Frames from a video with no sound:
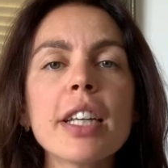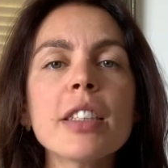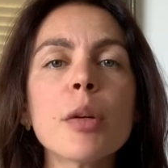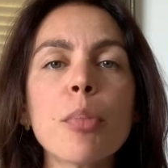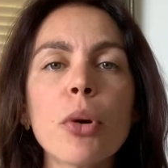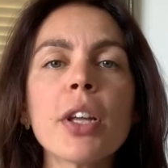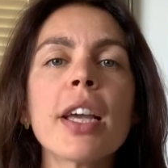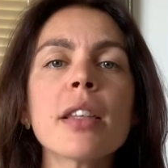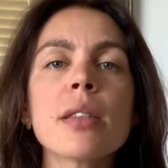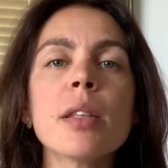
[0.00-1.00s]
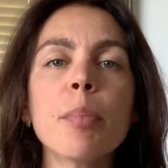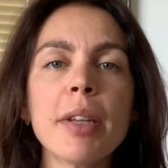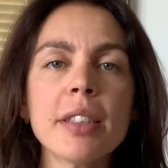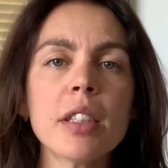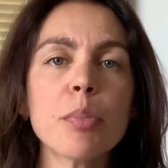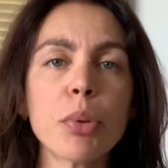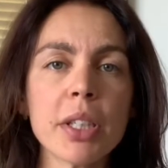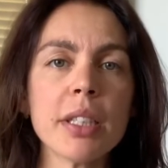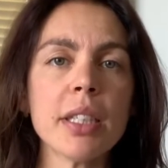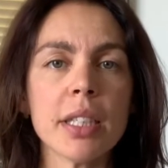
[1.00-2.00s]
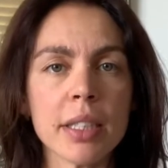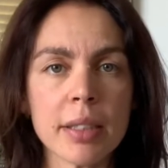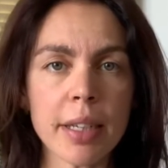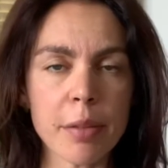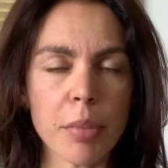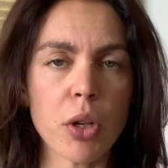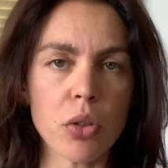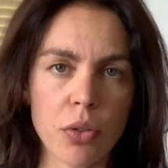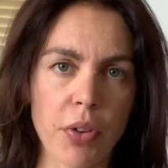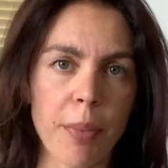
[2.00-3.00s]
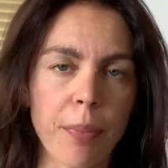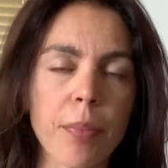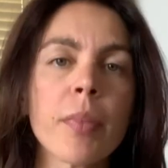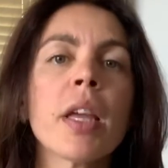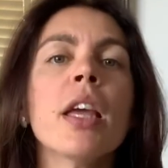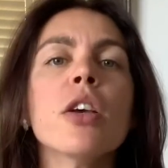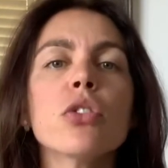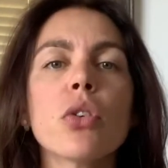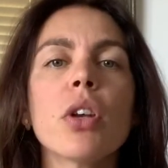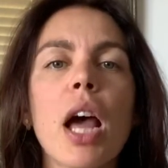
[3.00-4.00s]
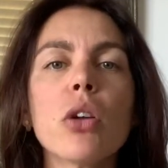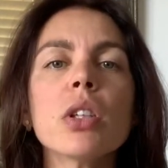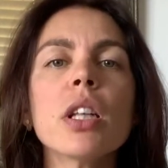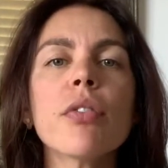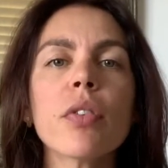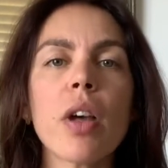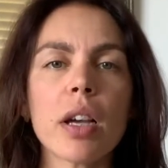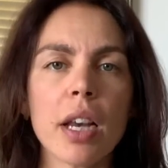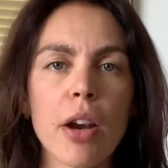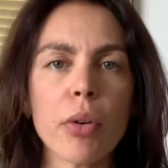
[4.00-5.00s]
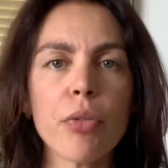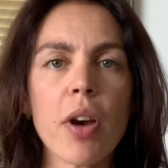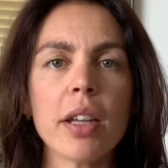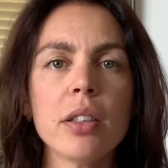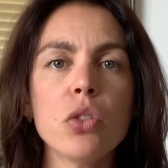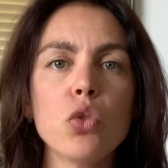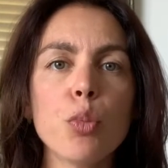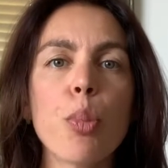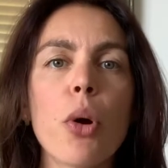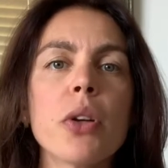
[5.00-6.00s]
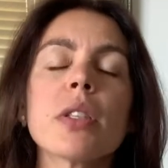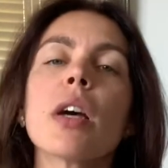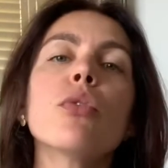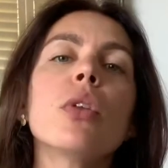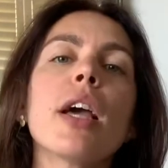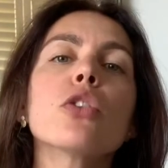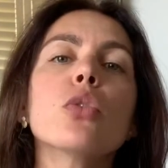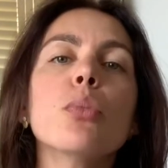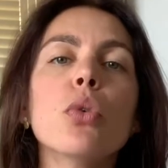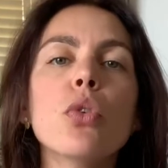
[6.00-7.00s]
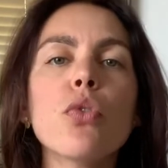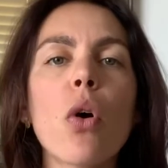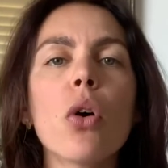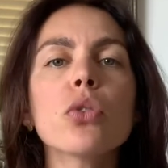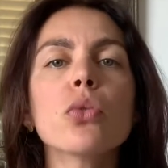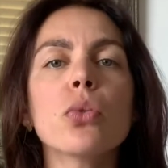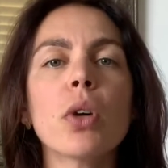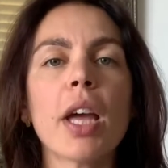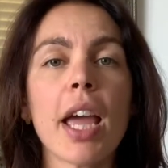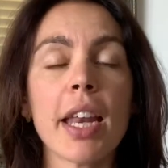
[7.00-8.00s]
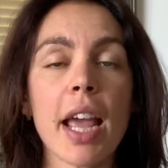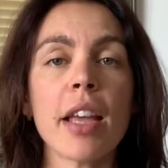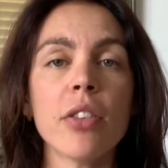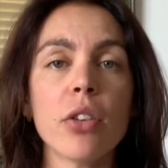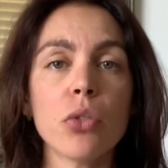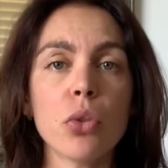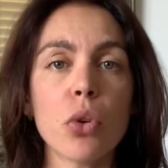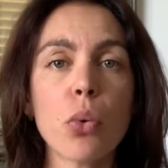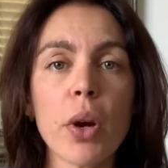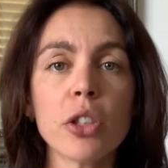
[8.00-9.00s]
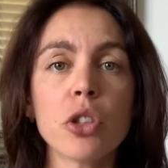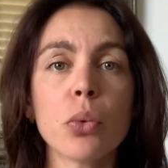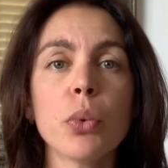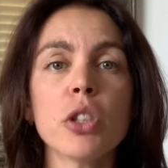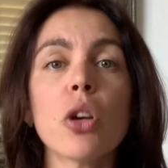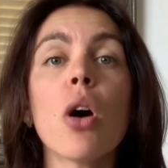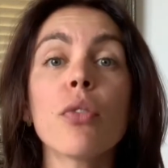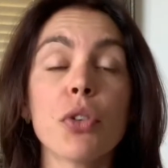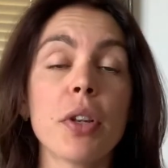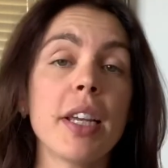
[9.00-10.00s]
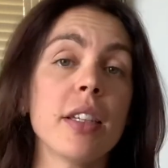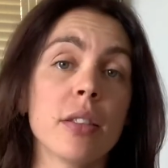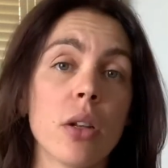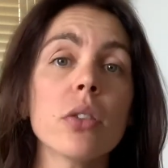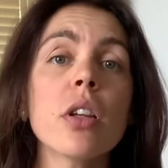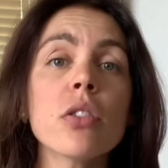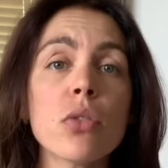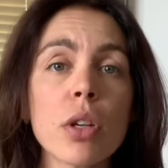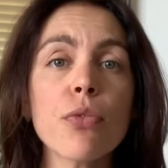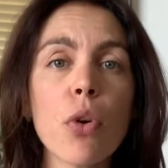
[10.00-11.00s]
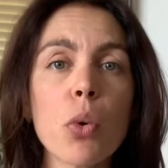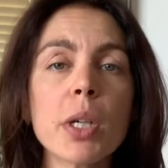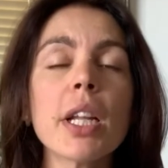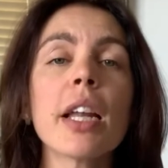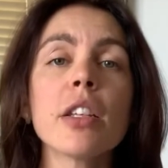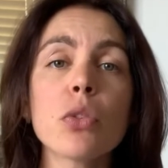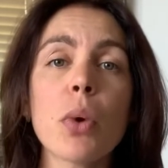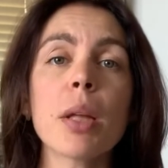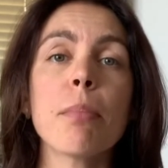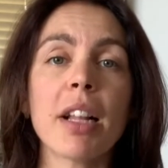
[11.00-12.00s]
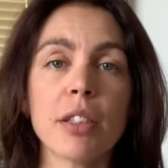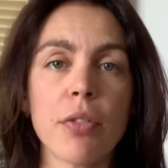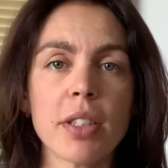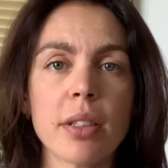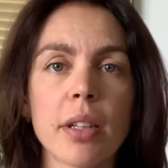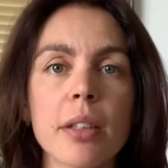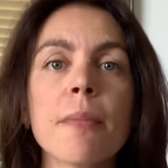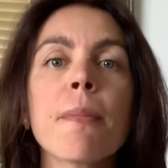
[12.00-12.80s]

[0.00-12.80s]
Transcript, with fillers: their body gets depleted pretty easily because of it. So now that I've clarified these two points, I would like to move on to an answer to your question, which obviously is not that straightforward and is quite multifaceted.